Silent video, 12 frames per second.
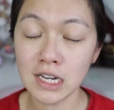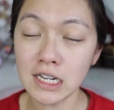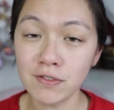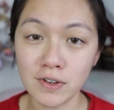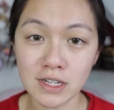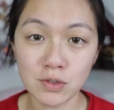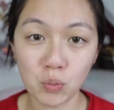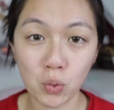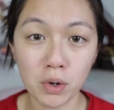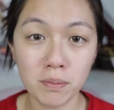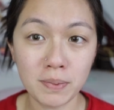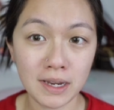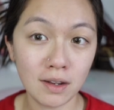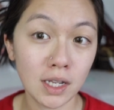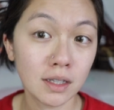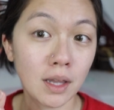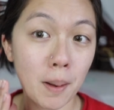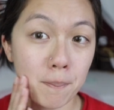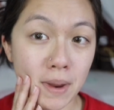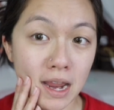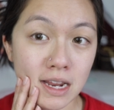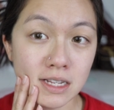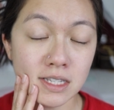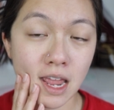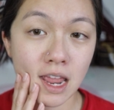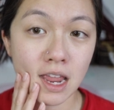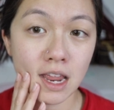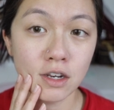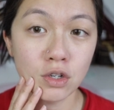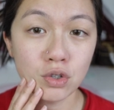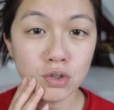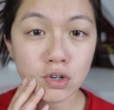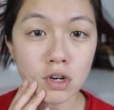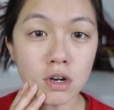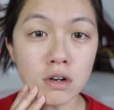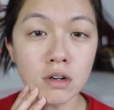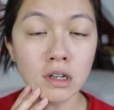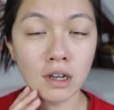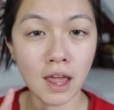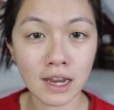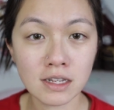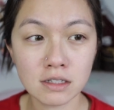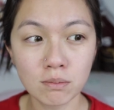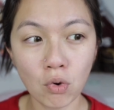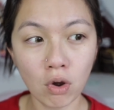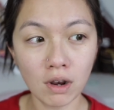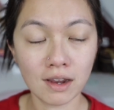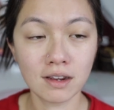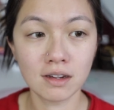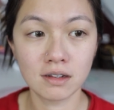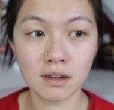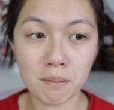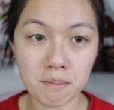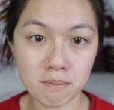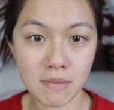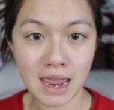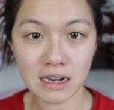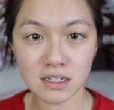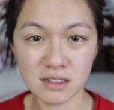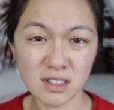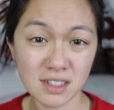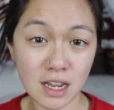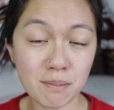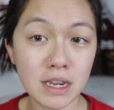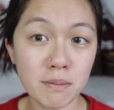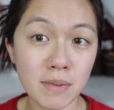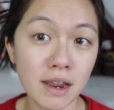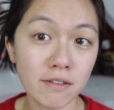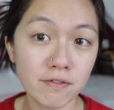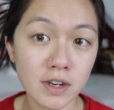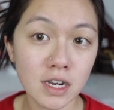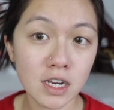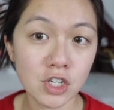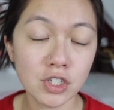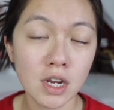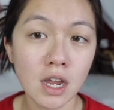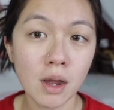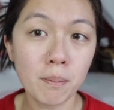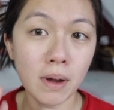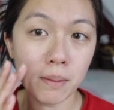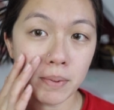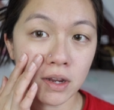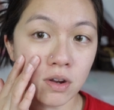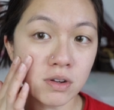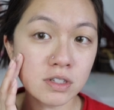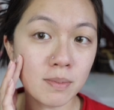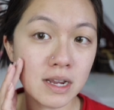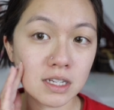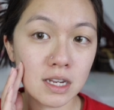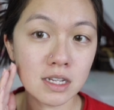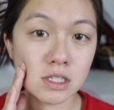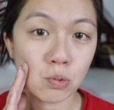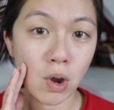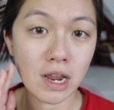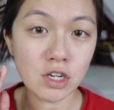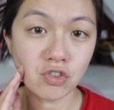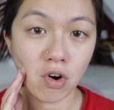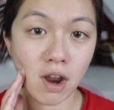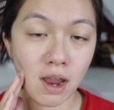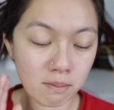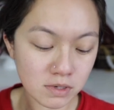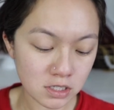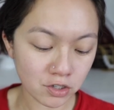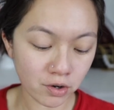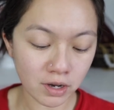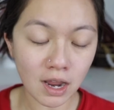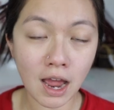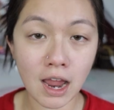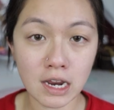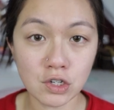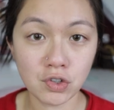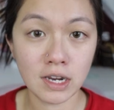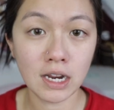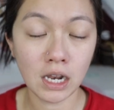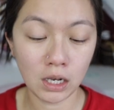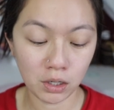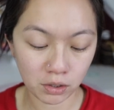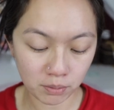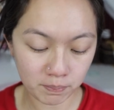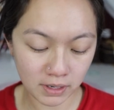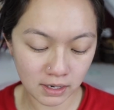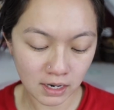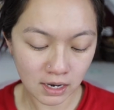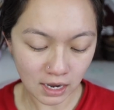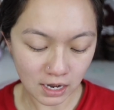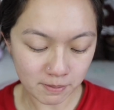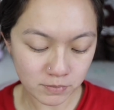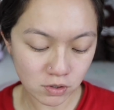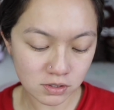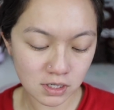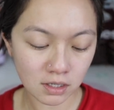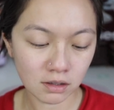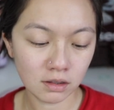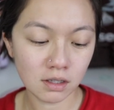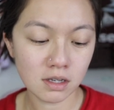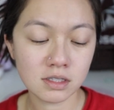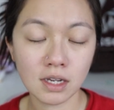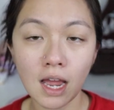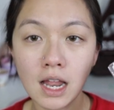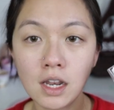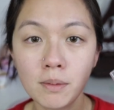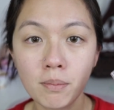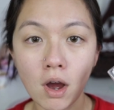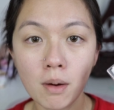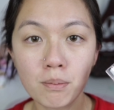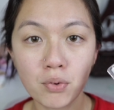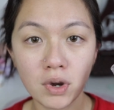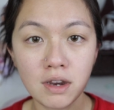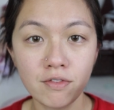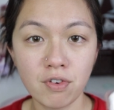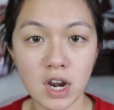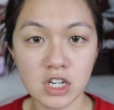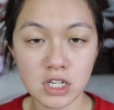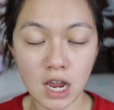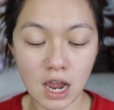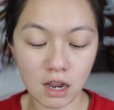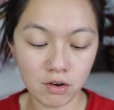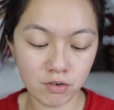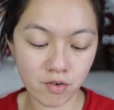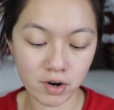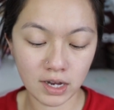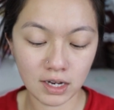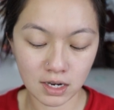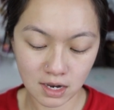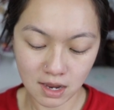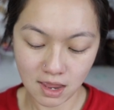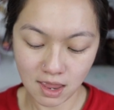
thing first would be the base and Jugyeong likes more like a matte, semi-matte finish but because my skin is quite dry I'm just gonna hydrate it a little bit and I'm using this Colourpop Pretty Fresh Hyaluronic